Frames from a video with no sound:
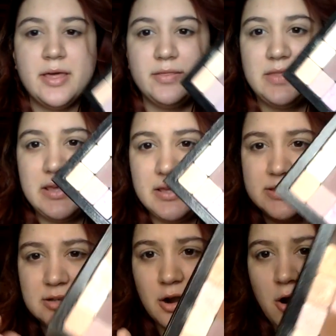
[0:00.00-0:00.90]
These
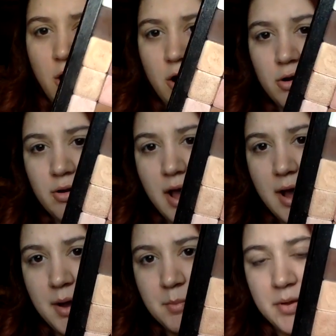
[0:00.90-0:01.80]
are all
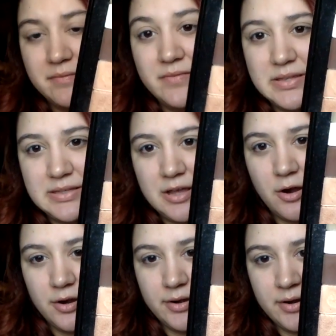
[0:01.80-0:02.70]
Viseart